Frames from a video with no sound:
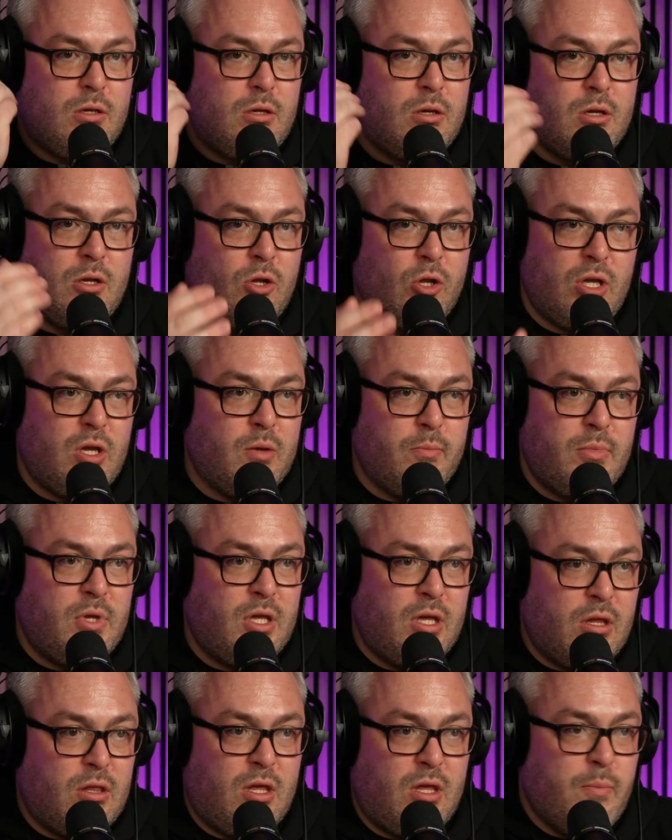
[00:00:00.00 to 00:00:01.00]

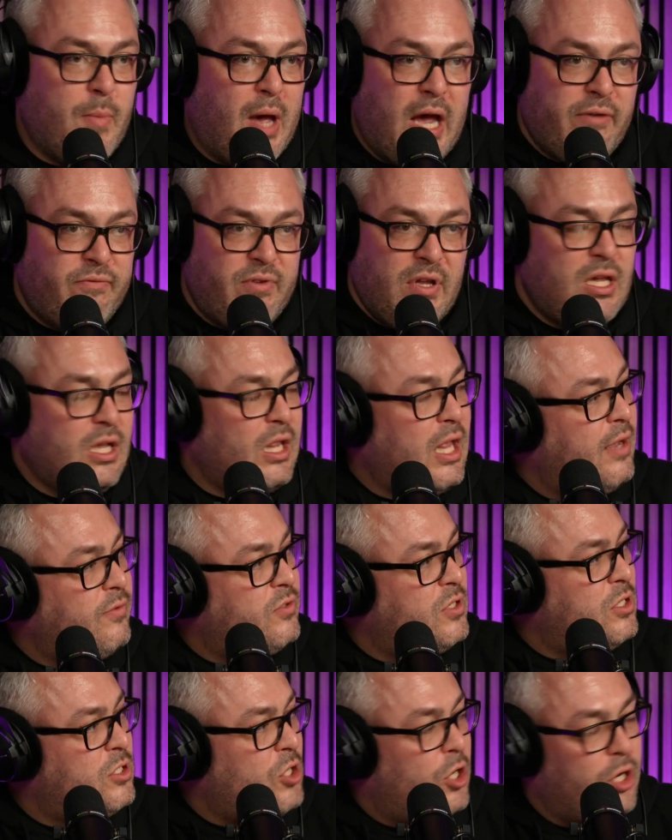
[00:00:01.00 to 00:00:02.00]
you might think your
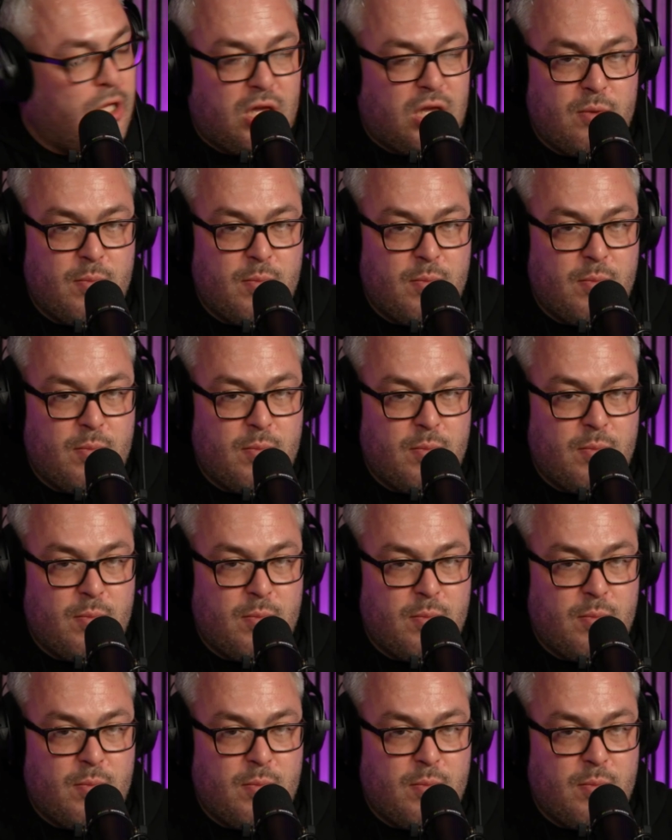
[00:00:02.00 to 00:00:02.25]
life's in the toilet.